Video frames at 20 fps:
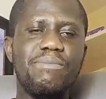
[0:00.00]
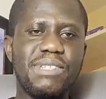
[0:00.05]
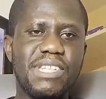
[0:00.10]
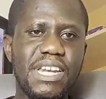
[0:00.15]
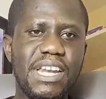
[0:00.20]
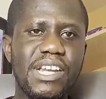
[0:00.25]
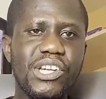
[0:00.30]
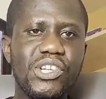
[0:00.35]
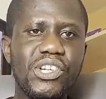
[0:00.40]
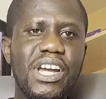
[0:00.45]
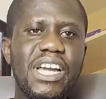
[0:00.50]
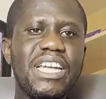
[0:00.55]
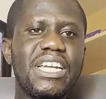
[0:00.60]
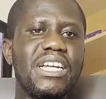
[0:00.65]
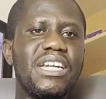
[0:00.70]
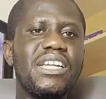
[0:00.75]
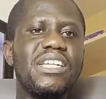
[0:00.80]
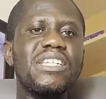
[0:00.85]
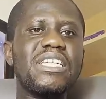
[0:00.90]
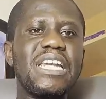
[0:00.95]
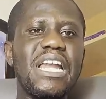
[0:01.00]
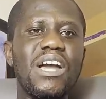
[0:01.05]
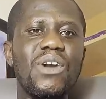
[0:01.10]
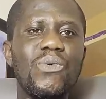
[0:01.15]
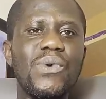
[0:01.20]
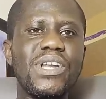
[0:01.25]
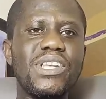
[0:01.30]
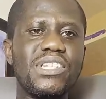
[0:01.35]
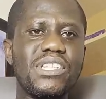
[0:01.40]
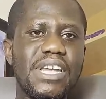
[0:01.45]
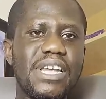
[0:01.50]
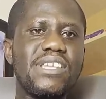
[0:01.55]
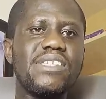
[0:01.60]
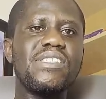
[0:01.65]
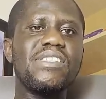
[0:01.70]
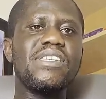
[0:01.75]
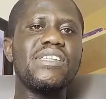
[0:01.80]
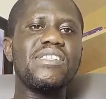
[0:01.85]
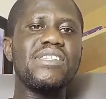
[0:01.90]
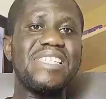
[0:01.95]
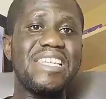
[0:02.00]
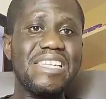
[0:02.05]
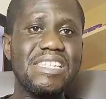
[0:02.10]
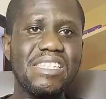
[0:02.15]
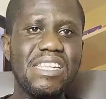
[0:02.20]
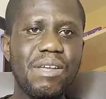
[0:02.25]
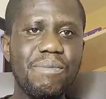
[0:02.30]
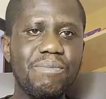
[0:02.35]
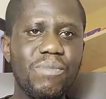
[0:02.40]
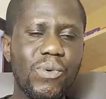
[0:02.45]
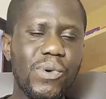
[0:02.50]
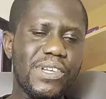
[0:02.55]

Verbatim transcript: International English Language Testing System,